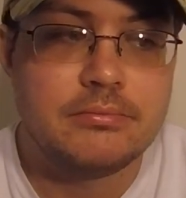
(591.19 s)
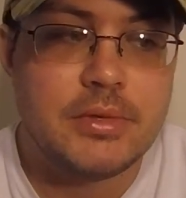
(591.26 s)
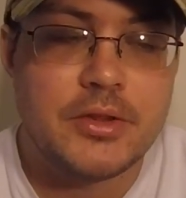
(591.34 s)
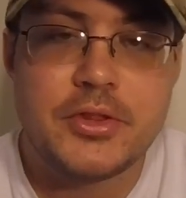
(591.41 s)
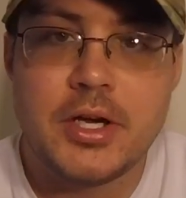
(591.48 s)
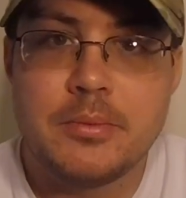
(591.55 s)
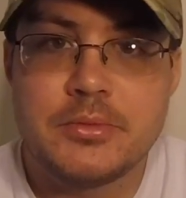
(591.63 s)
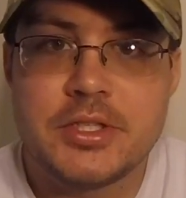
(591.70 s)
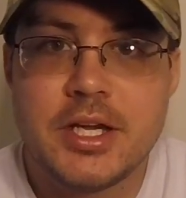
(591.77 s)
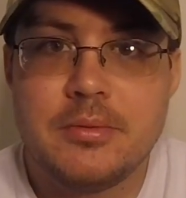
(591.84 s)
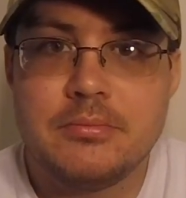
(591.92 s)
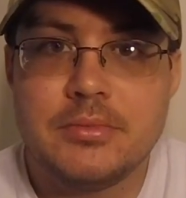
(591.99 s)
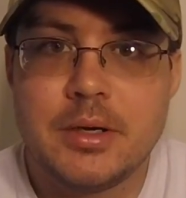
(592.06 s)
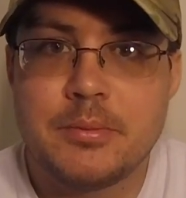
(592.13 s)
thumbs up
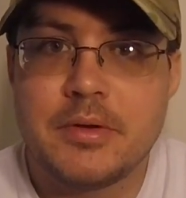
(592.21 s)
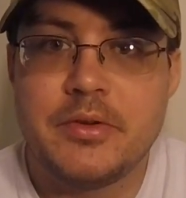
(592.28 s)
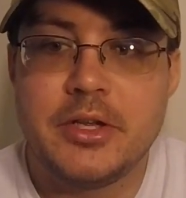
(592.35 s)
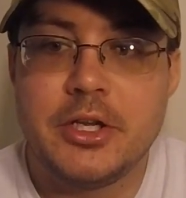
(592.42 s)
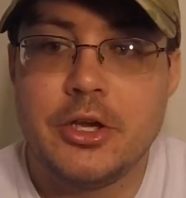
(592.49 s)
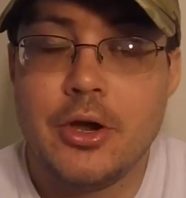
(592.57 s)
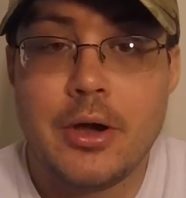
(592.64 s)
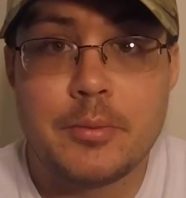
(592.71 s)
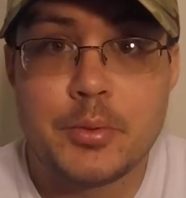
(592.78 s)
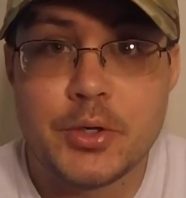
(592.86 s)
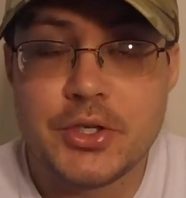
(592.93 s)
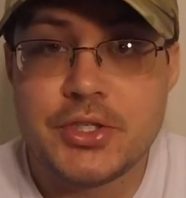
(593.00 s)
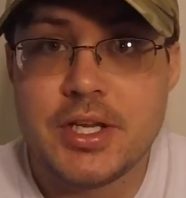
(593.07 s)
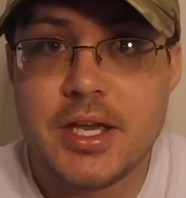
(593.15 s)
on my video. I'd
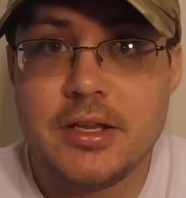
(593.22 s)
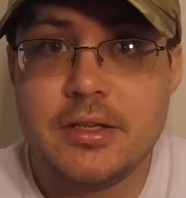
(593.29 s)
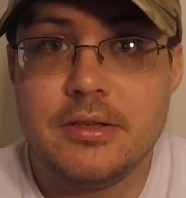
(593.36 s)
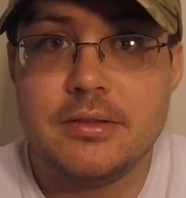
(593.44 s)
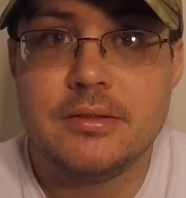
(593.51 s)
appreciate it.